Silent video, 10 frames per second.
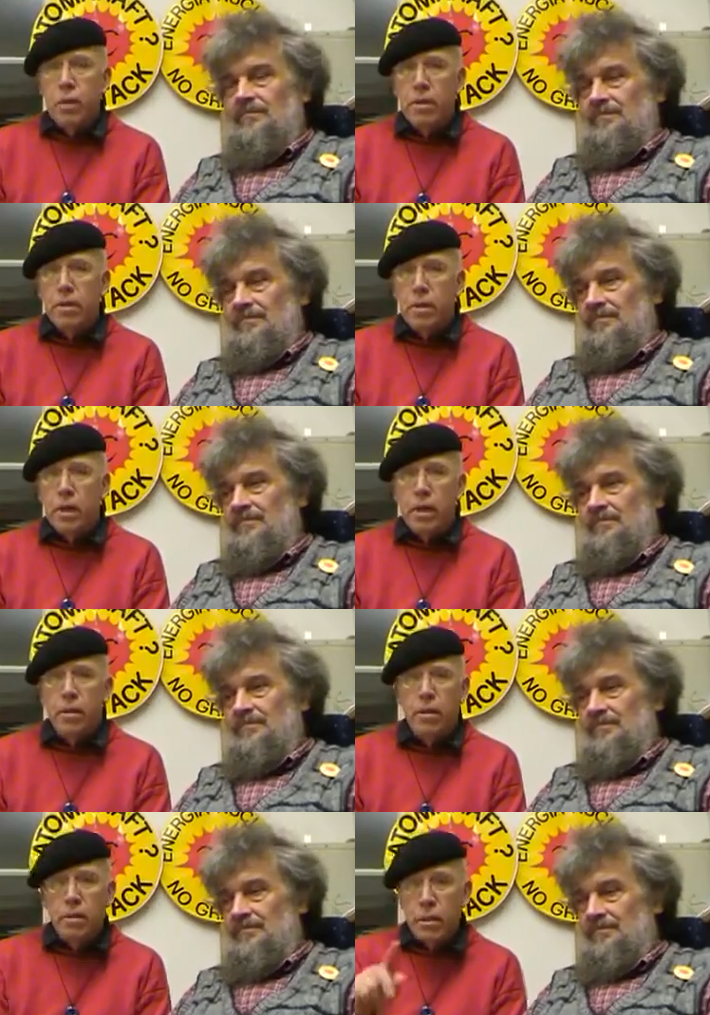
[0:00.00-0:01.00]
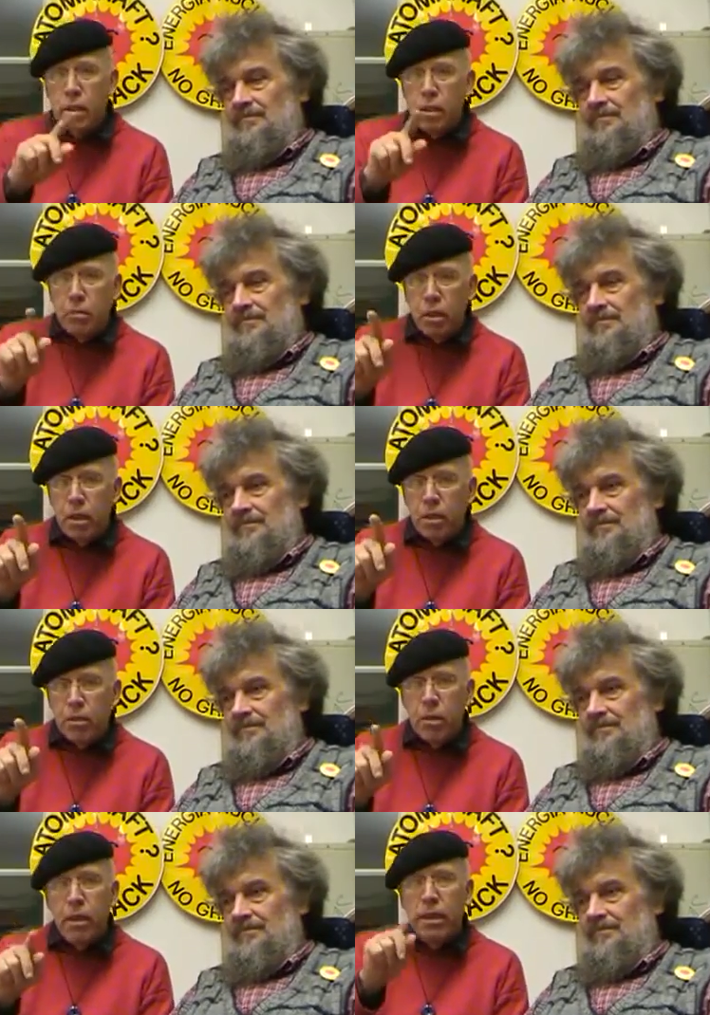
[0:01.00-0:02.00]
Speaker 1: Pasternack. So it's Linda
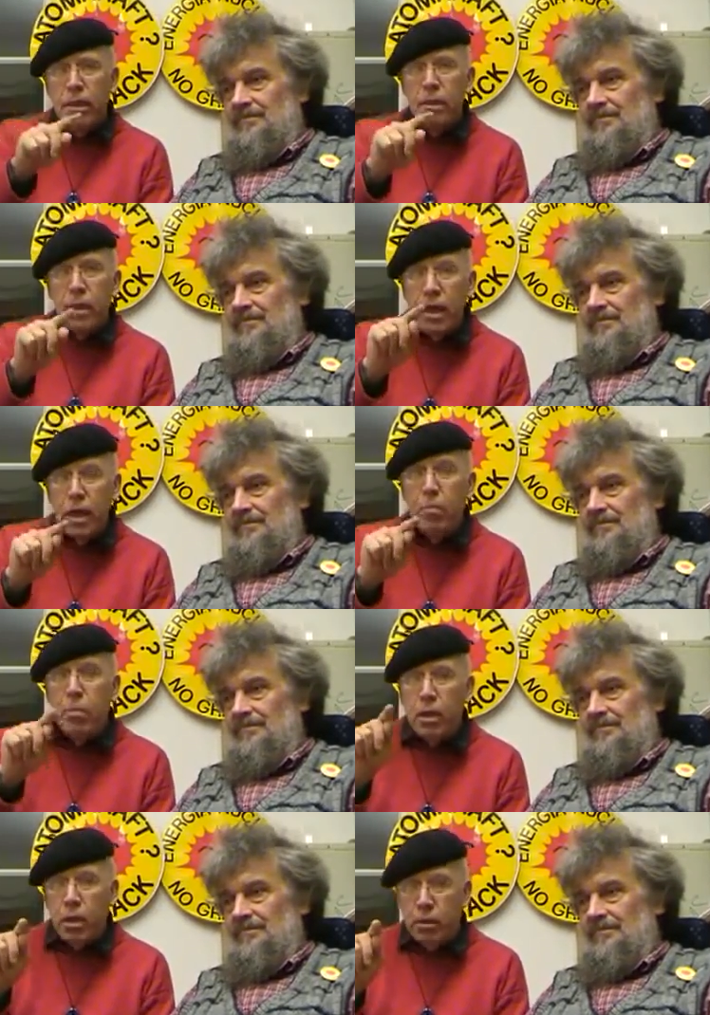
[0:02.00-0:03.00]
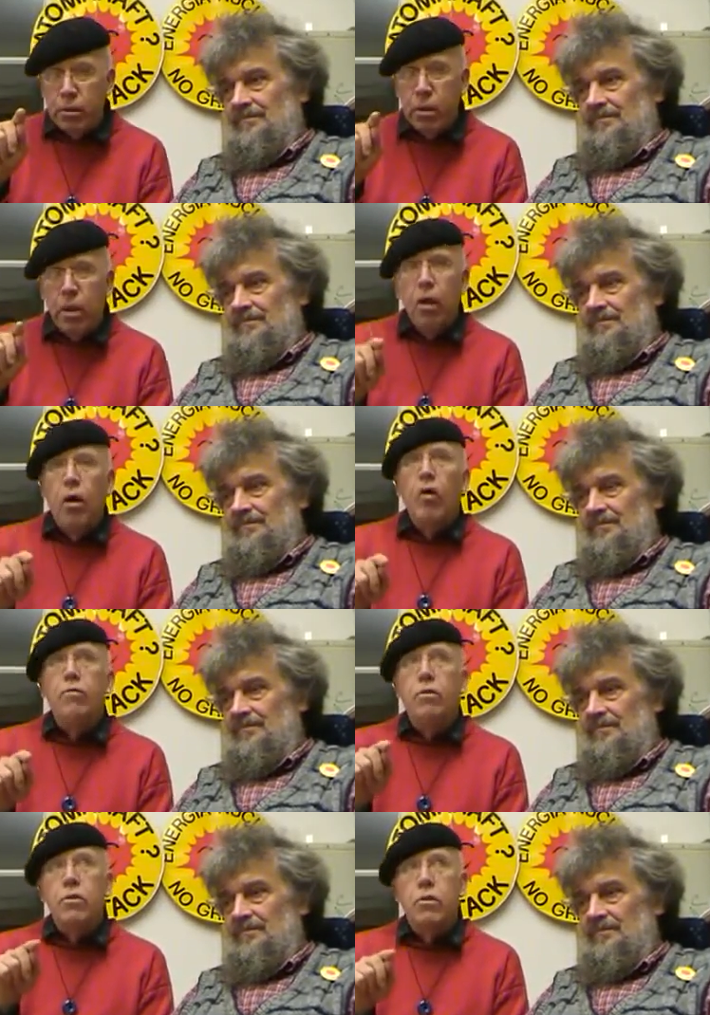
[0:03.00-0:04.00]
Malone, Linda A Malone of
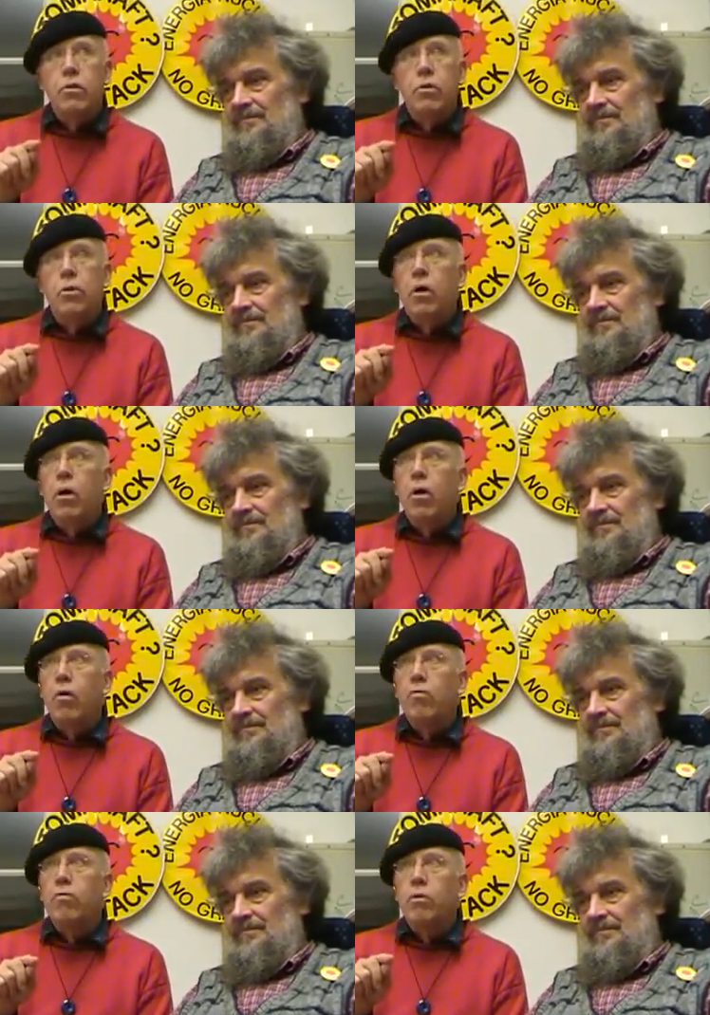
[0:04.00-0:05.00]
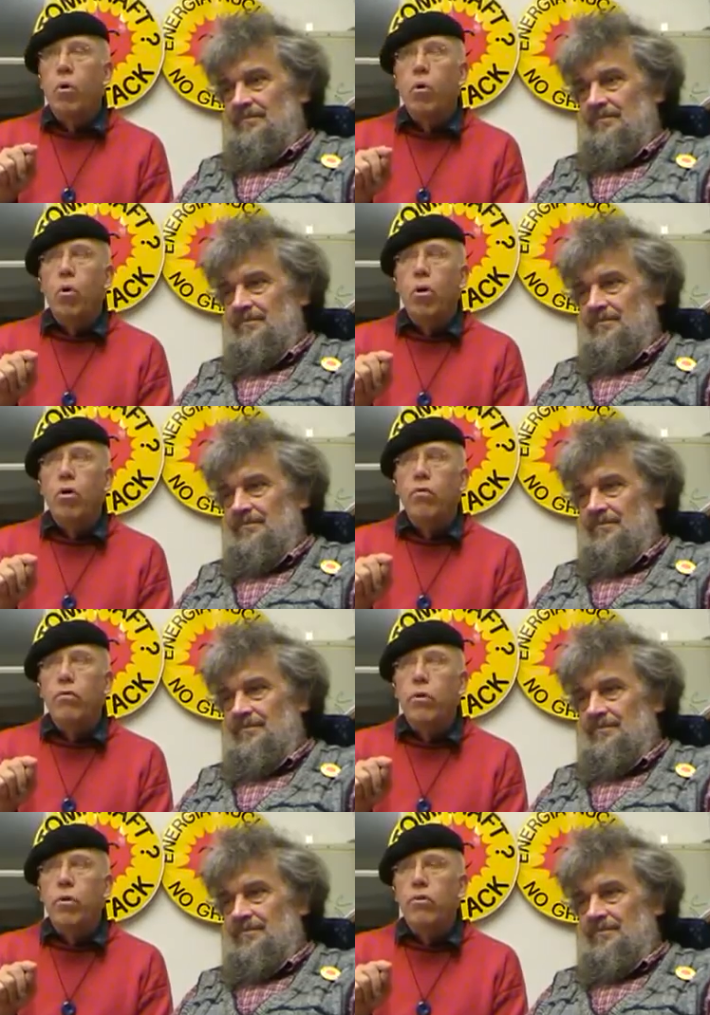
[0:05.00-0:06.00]
the School of Law
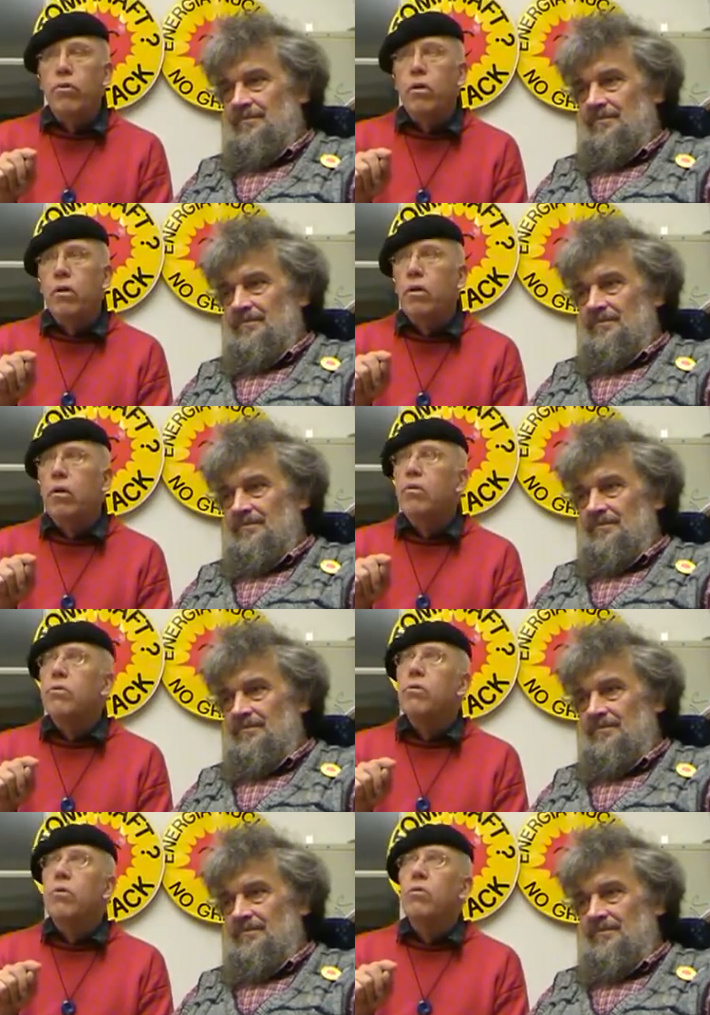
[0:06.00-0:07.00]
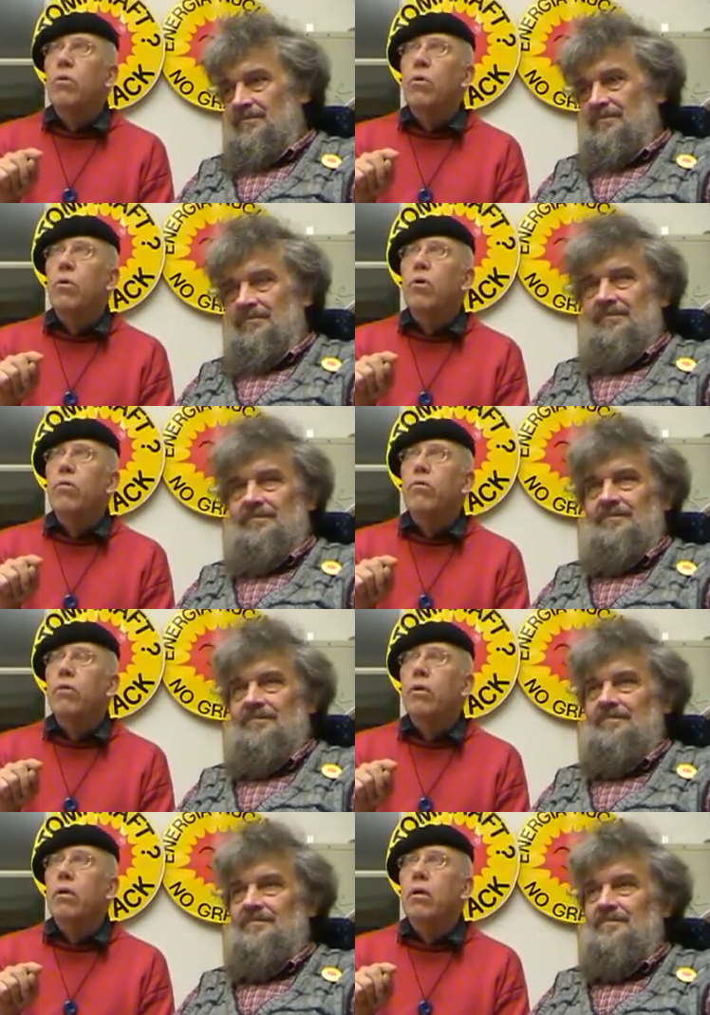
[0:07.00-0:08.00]
of Dorothy, uh, School of Law of, uh, uh,
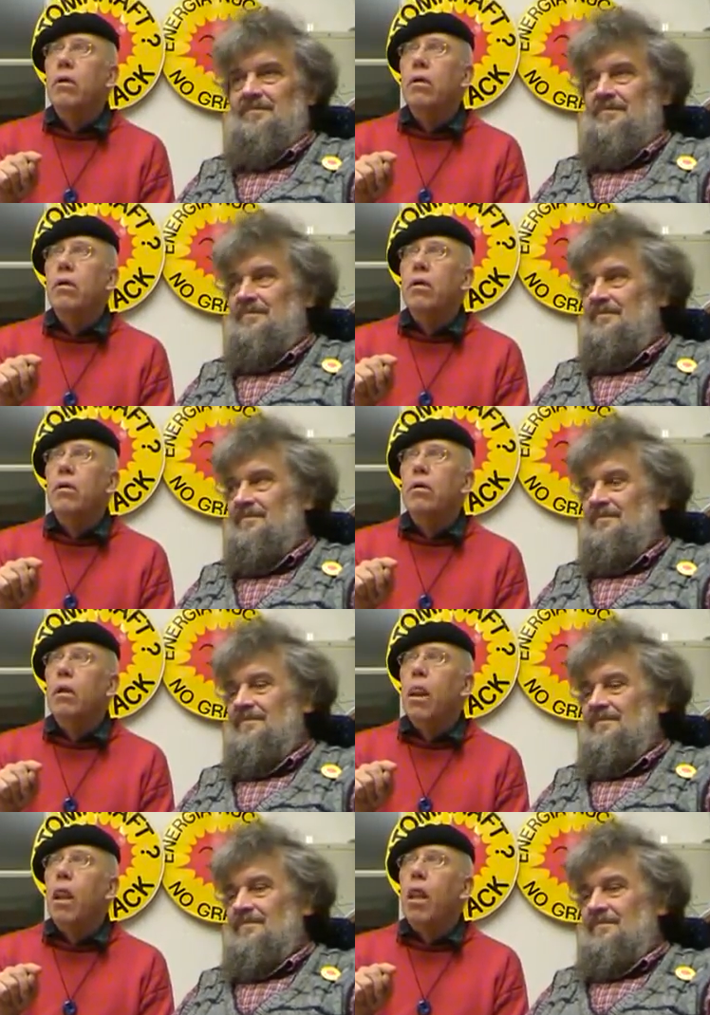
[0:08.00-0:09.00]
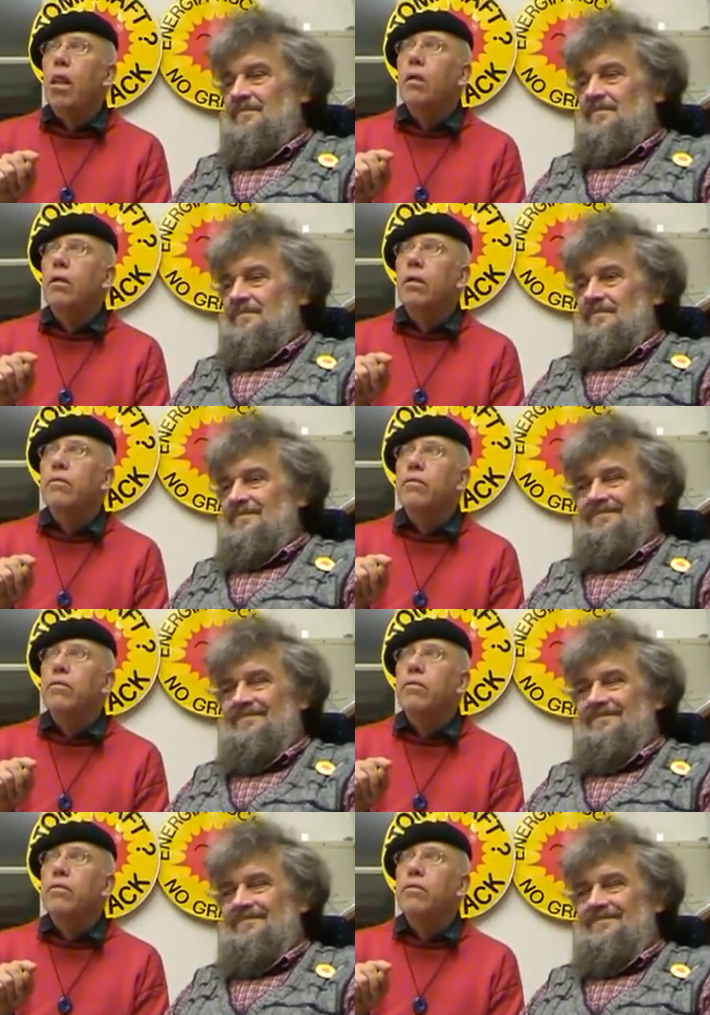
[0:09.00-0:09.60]
uh in